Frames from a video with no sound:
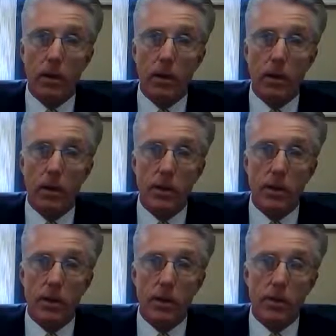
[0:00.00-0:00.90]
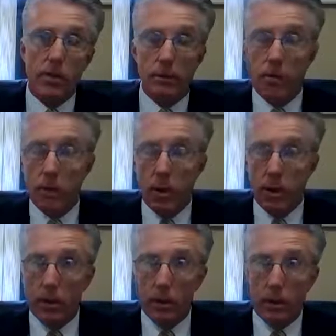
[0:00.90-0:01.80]
If that's not
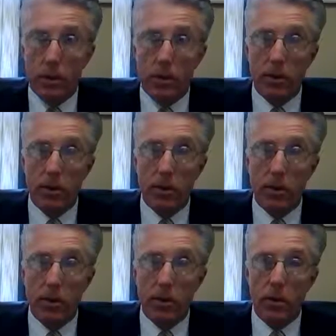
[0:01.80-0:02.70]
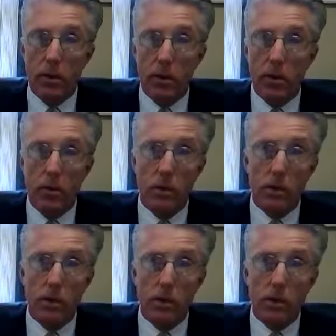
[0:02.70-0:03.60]
something the seller's attorney and the seller is willing
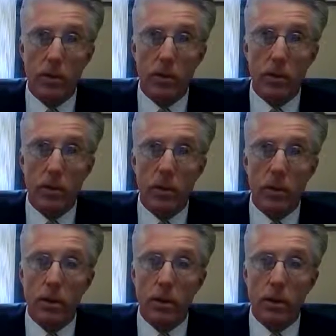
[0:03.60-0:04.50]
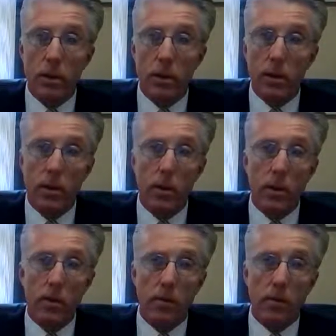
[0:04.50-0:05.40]
to do, then
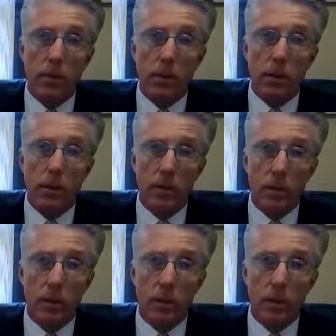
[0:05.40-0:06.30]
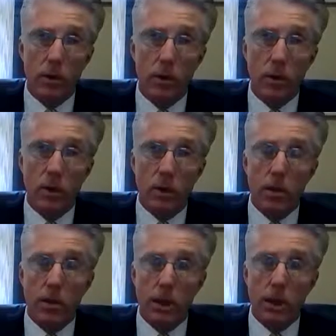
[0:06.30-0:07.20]
unfortunately you
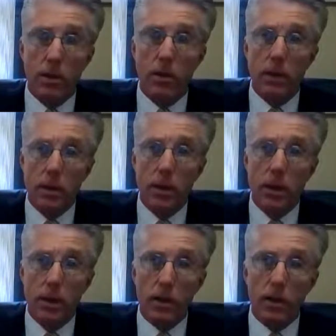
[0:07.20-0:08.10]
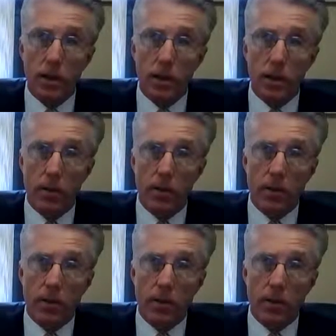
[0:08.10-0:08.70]
stand to lose that deposit.